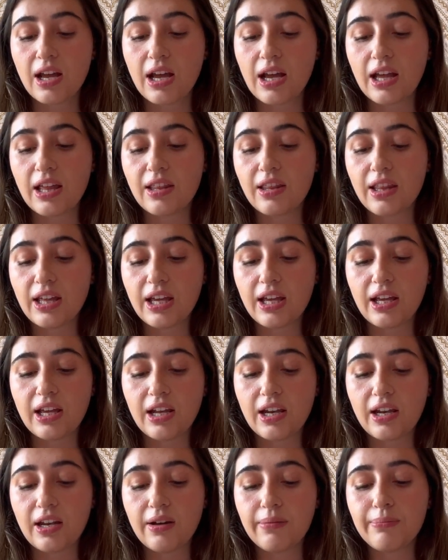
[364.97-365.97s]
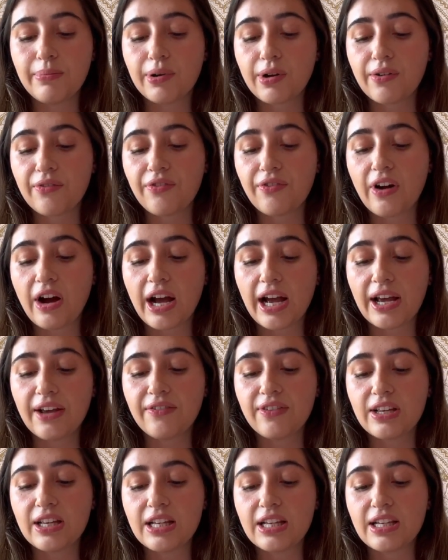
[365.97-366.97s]
And then book five
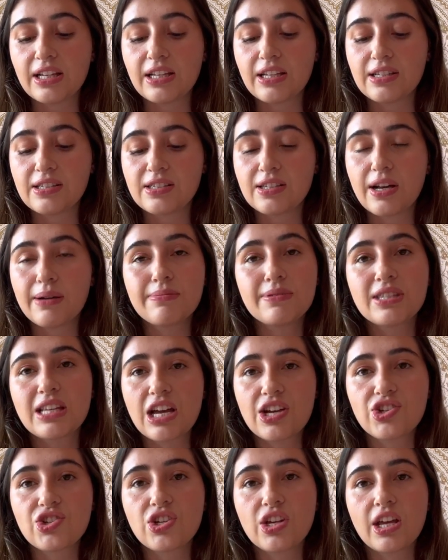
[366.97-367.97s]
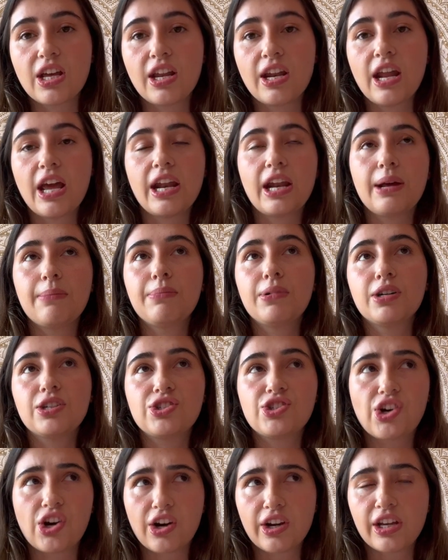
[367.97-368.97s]
is obsession and I put
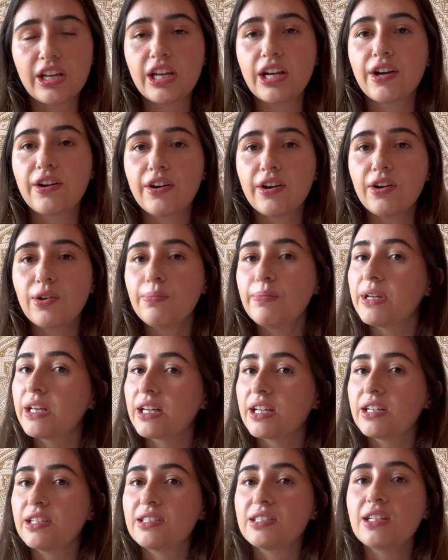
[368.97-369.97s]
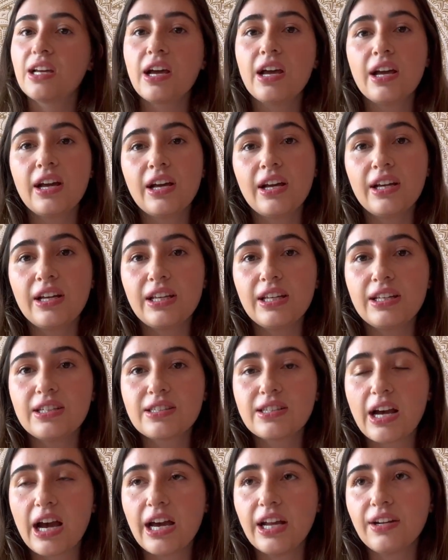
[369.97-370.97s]
dark hero because he's
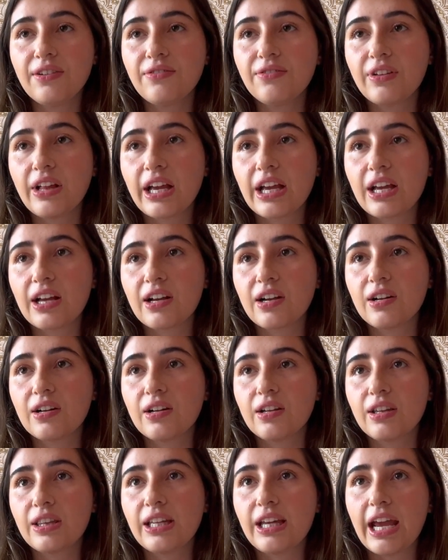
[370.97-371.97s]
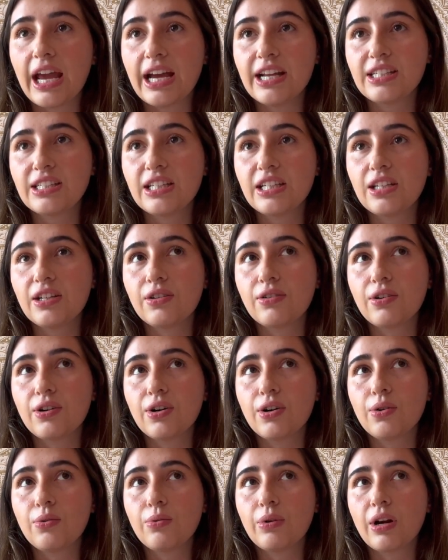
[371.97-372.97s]
kind of like the
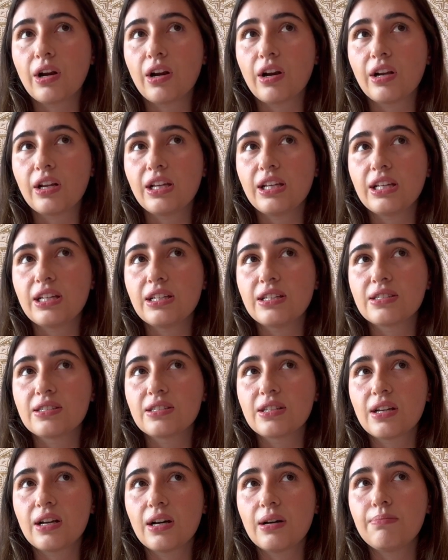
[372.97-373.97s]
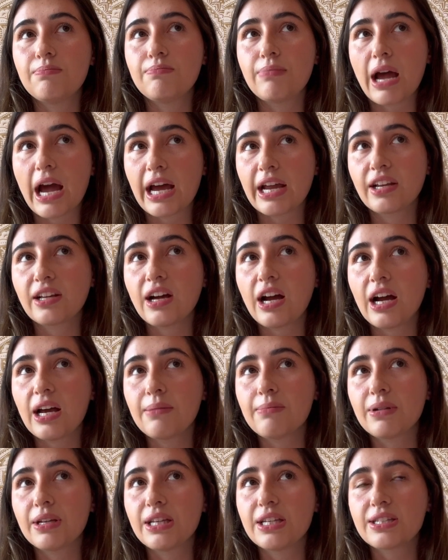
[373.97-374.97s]
anti-hero where he's a bad guy,
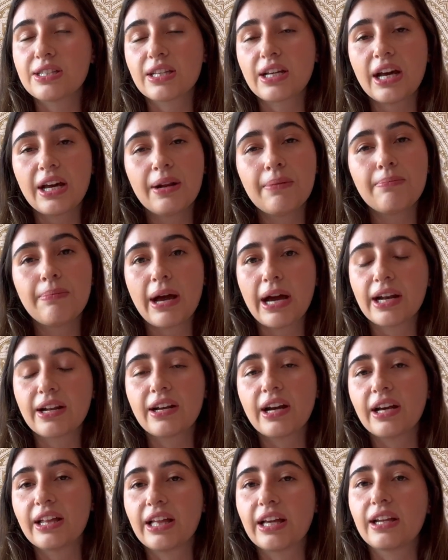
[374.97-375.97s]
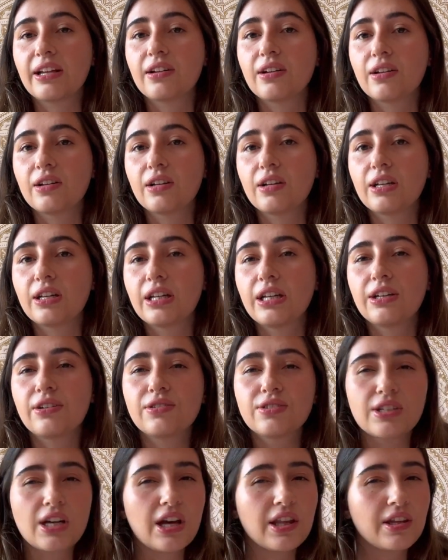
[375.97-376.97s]
but he's the kind of bad guy that
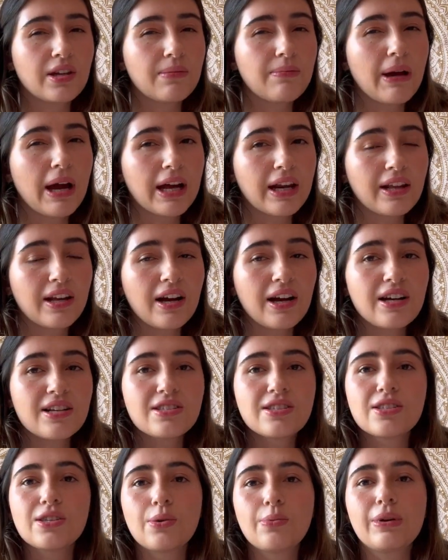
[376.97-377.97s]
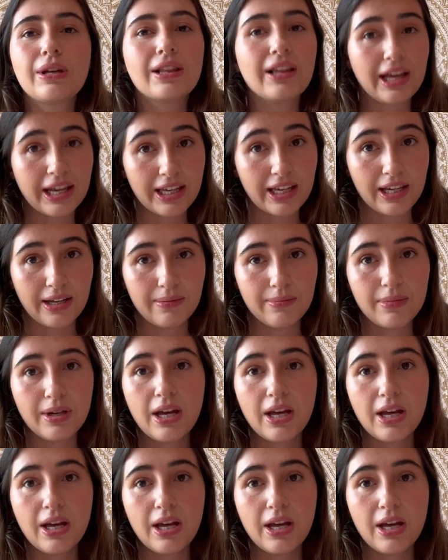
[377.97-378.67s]
kills other bad guys, so we like him.